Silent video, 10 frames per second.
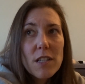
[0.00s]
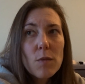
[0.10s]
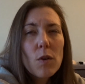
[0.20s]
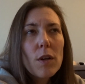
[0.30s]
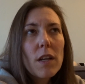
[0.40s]

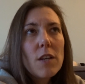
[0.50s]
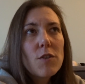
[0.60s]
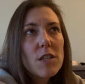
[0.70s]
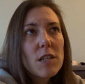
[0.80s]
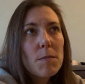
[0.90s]
not
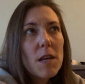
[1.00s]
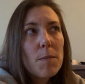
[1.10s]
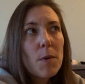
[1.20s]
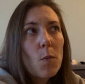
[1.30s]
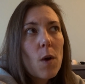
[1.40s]
interested me,
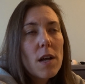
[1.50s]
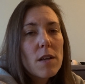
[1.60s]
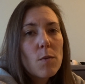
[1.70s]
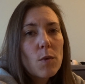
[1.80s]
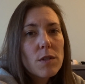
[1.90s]
but
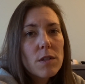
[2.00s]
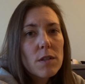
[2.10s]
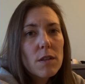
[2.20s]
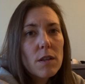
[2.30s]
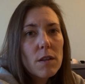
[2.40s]
wasn't
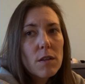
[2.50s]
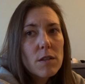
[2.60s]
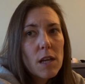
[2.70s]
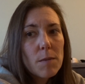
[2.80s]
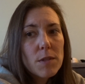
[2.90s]

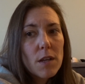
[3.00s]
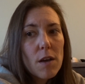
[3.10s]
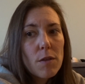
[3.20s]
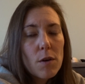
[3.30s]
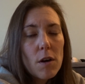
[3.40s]
tips that I
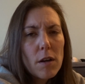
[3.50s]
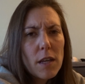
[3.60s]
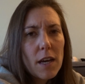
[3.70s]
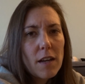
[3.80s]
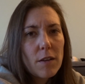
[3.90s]
thought, oh
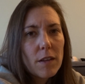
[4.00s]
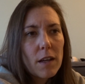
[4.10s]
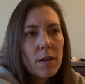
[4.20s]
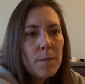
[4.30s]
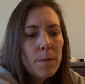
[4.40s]
yeah, I knew
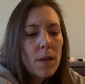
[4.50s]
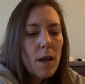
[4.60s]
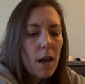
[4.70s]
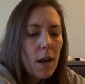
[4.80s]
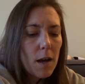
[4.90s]
that.
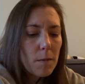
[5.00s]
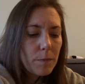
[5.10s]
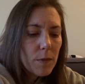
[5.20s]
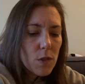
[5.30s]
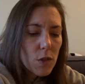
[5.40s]

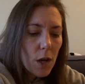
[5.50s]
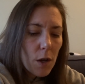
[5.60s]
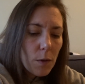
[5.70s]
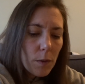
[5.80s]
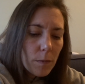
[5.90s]
So